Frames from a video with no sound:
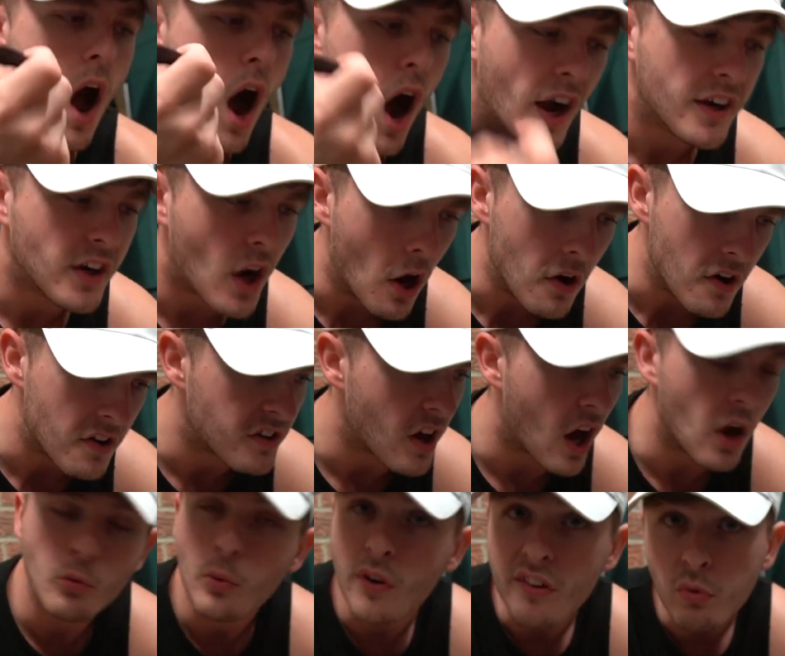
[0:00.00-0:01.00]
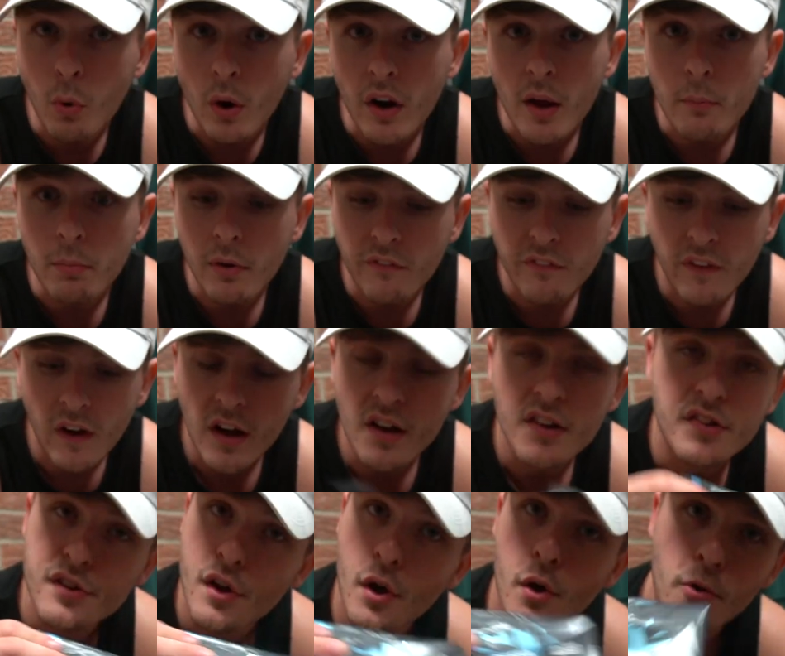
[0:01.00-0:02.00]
I can't decide which one I prefer, so